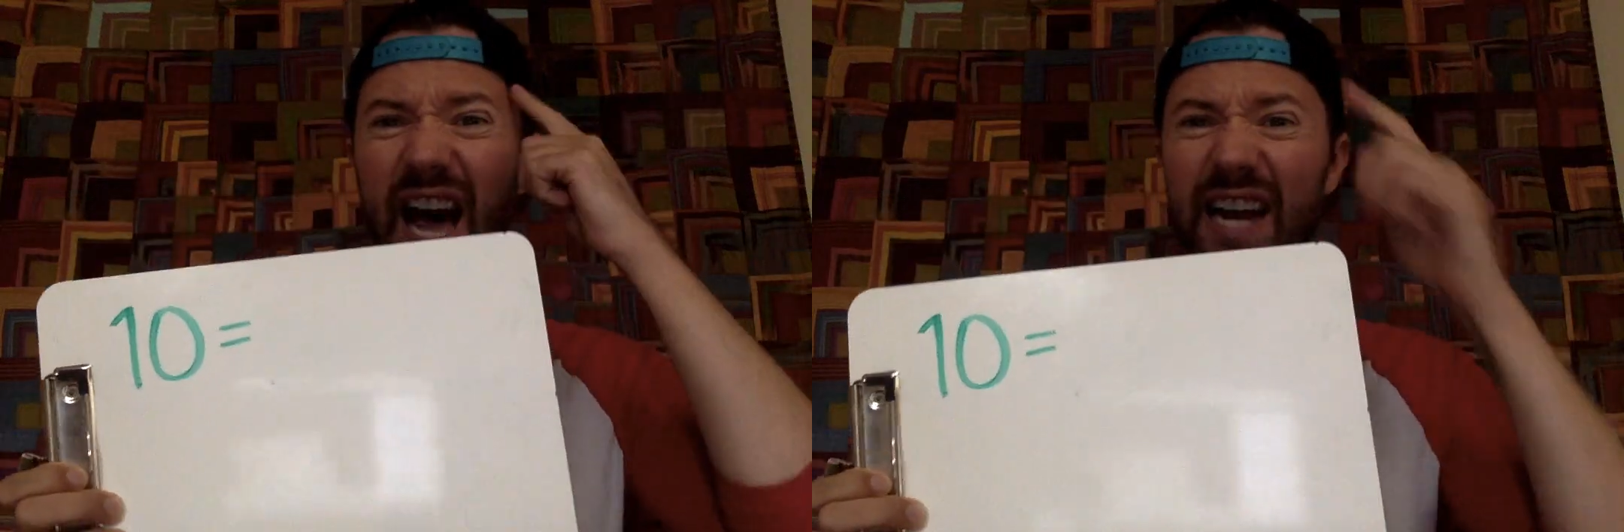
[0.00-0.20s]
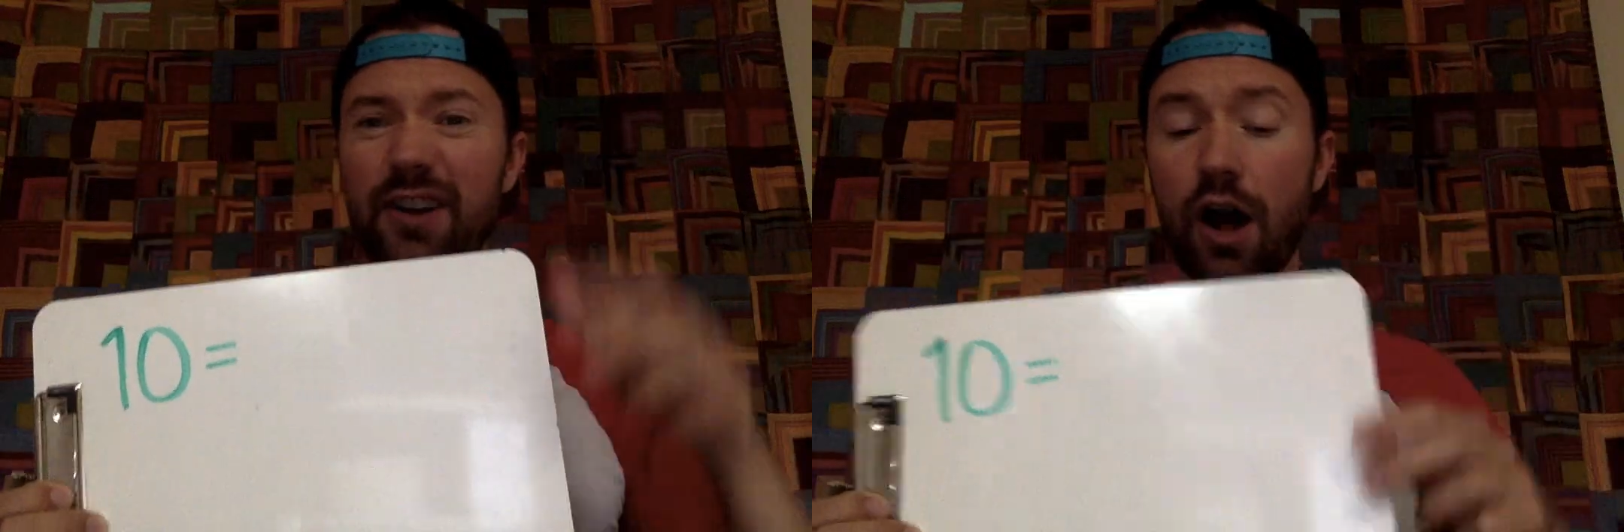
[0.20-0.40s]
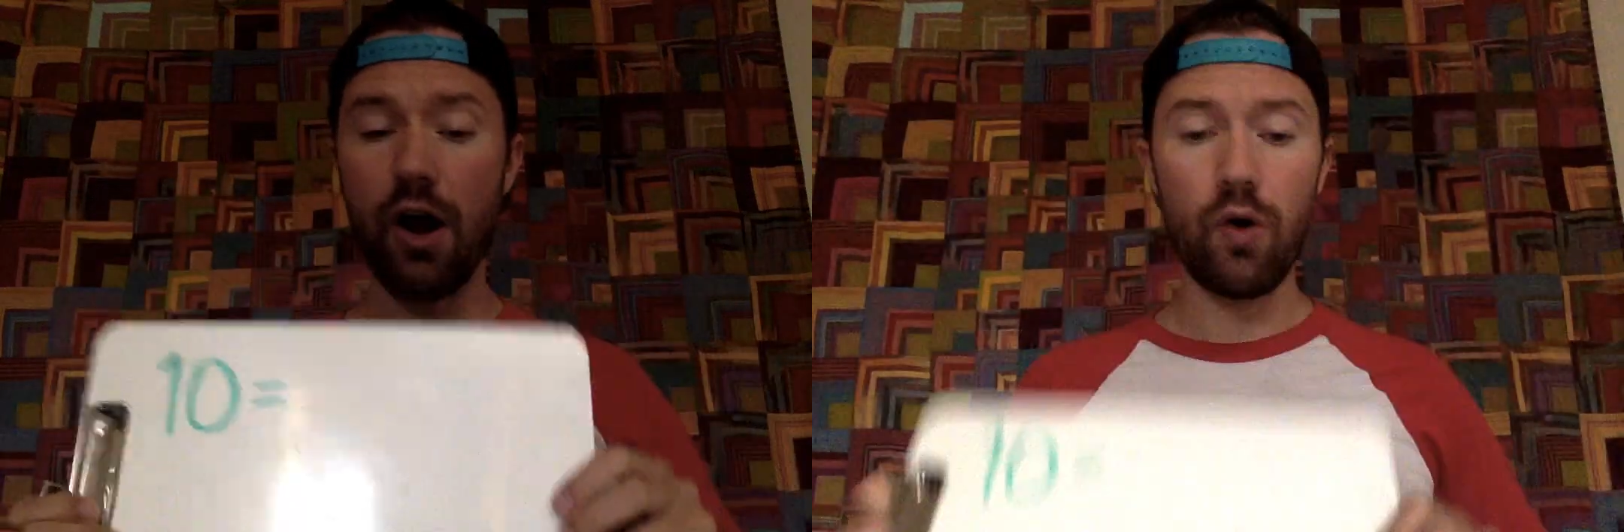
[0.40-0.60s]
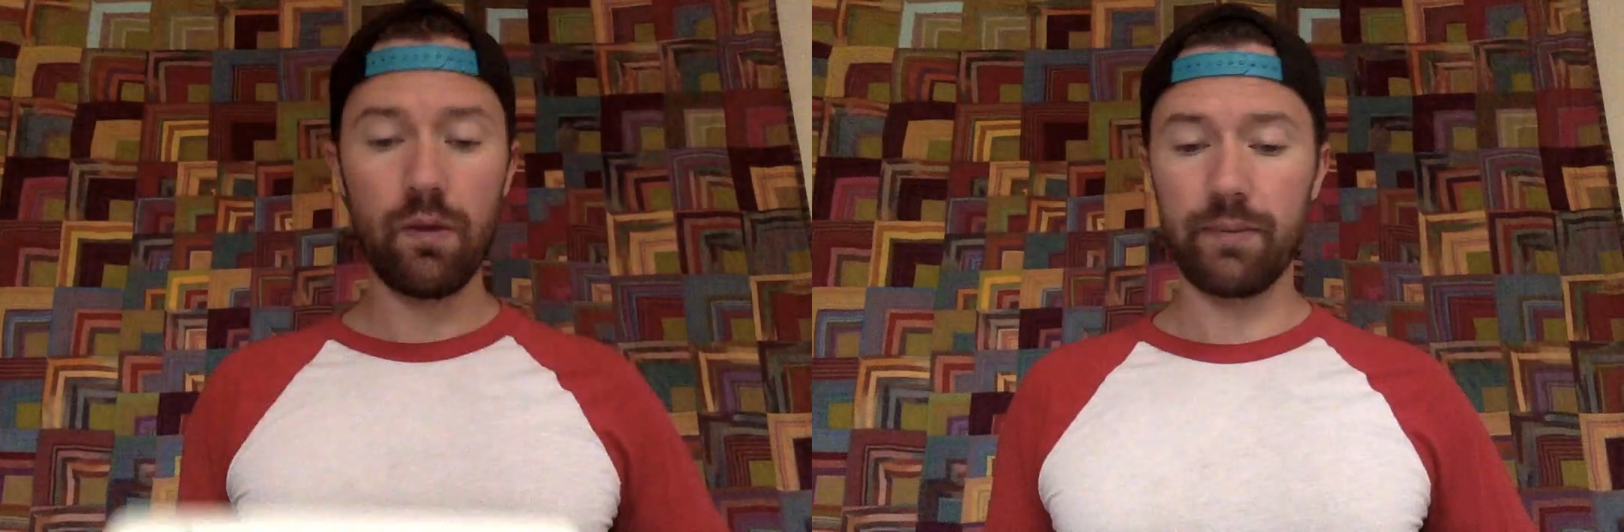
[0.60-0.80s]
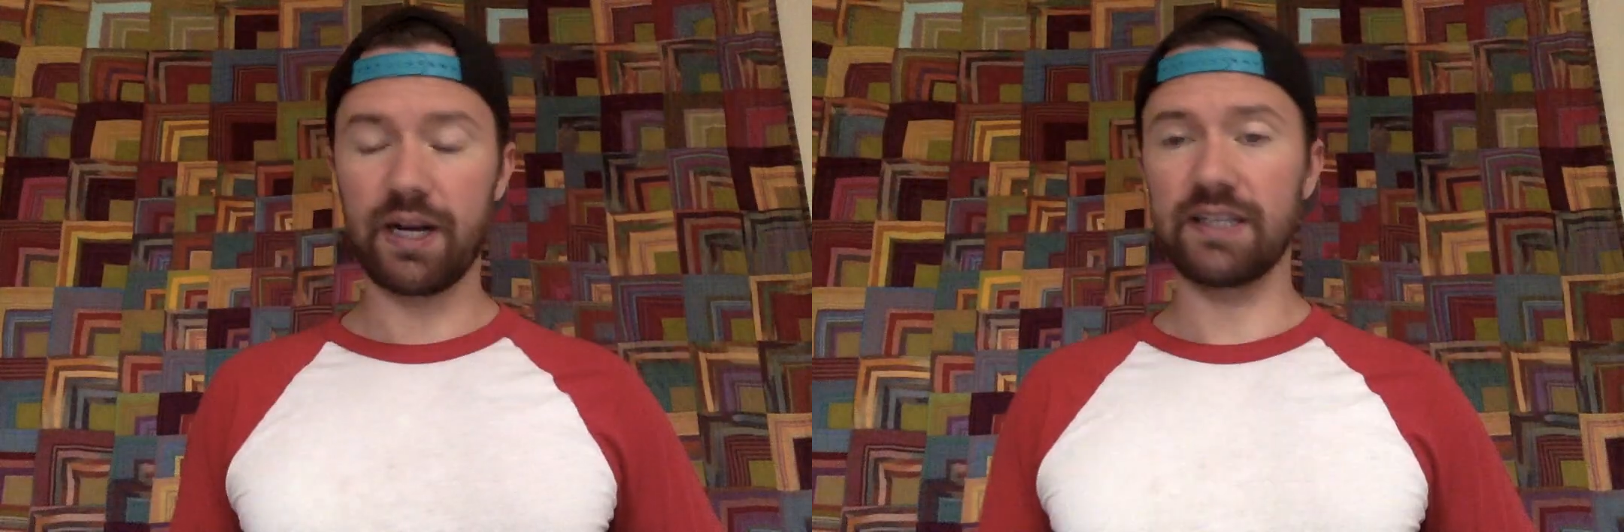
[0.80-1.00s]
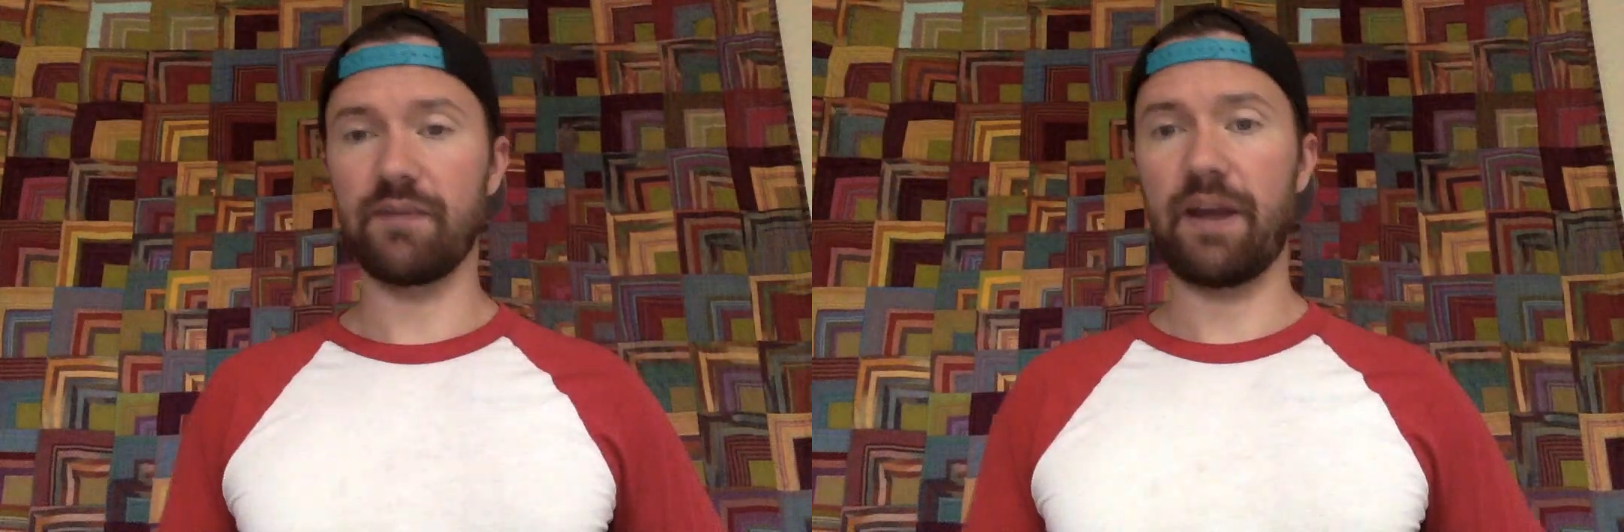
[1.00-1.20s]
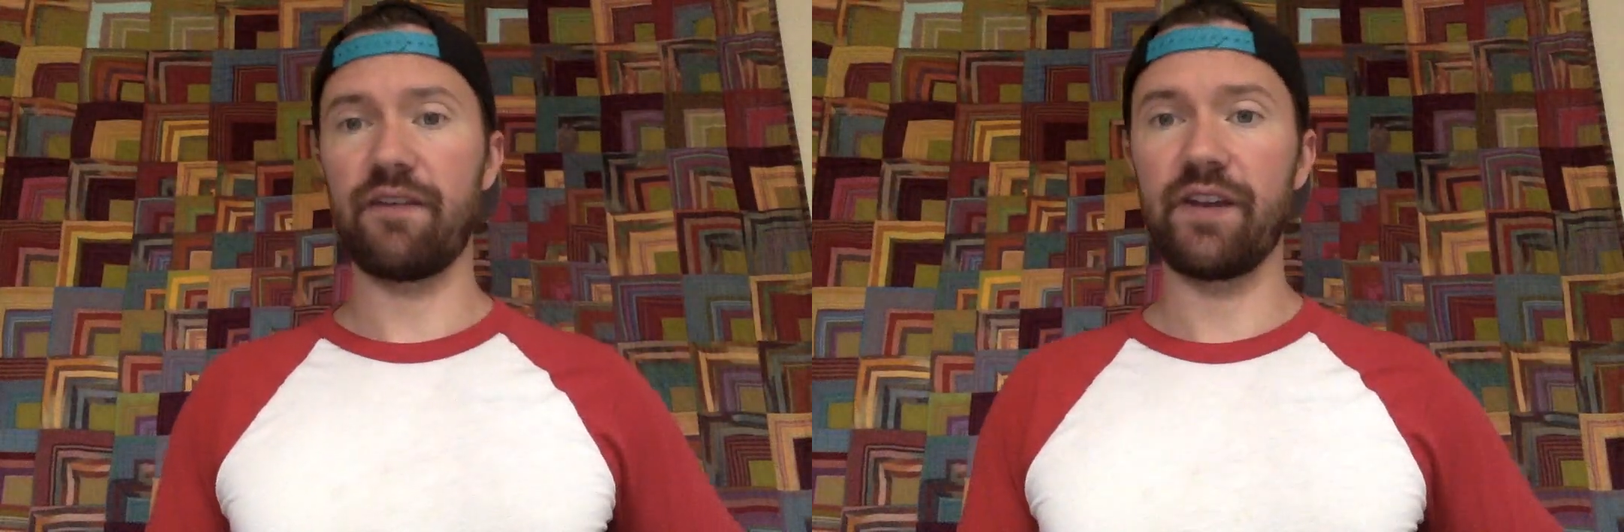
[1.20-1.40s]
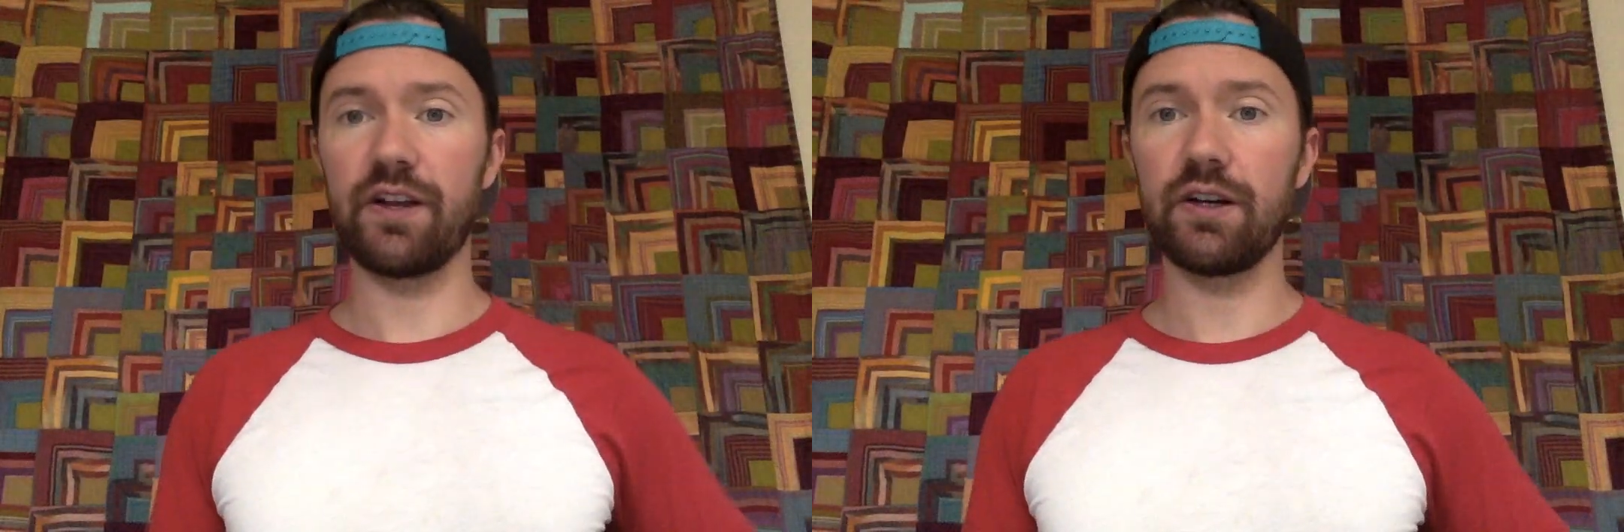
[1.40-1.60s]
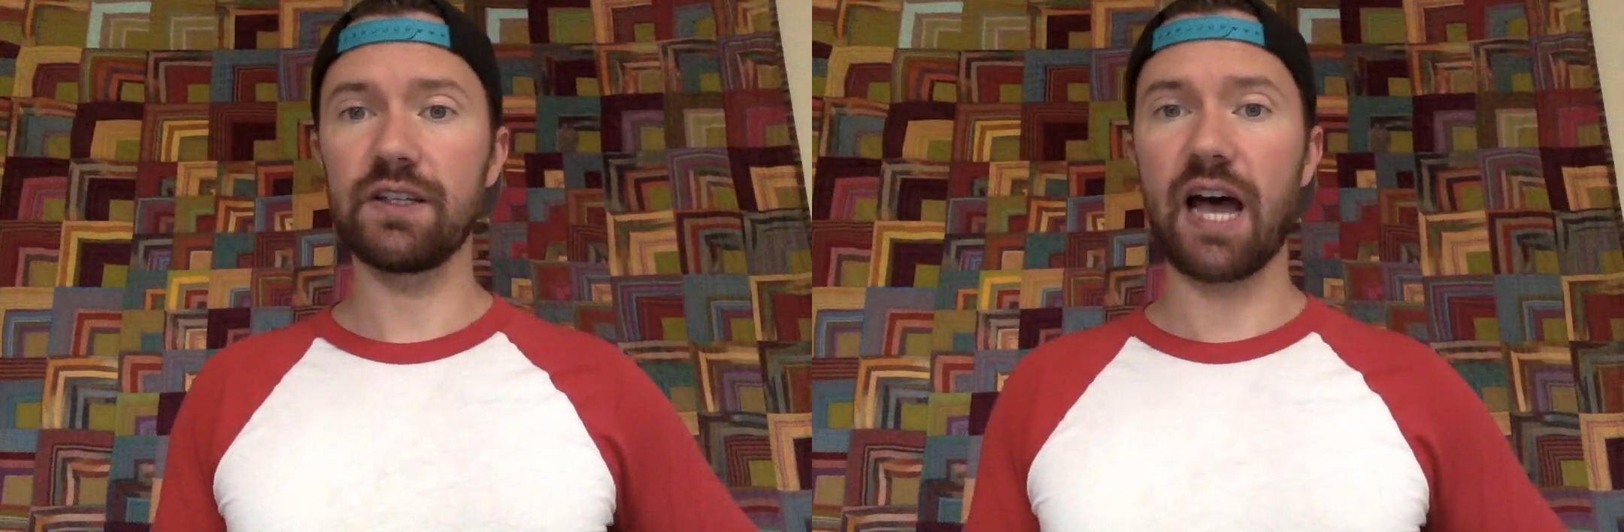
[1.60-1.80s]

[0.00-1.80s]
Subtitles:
I know because of my fingers,